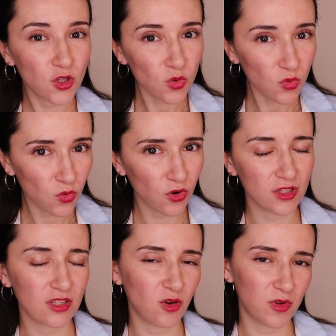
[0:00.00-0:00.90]
view
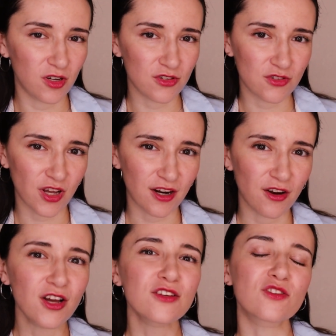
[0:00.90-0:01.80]
on Adobe
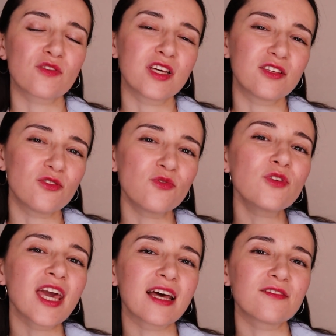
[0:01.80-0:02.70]
Illustrator so that
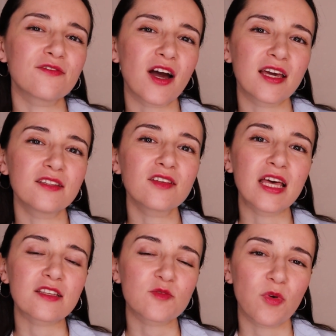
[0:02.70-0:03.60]
you can find
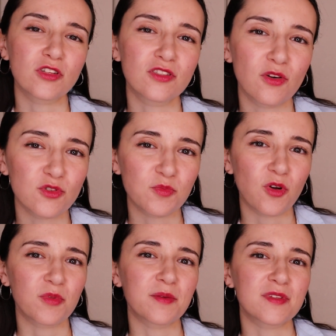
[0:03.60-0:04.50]
and spot those
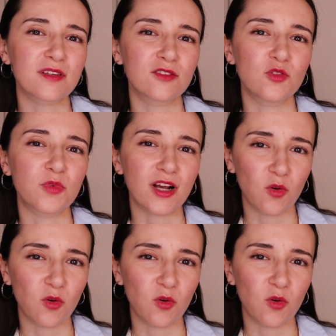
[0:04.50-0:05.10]
problems super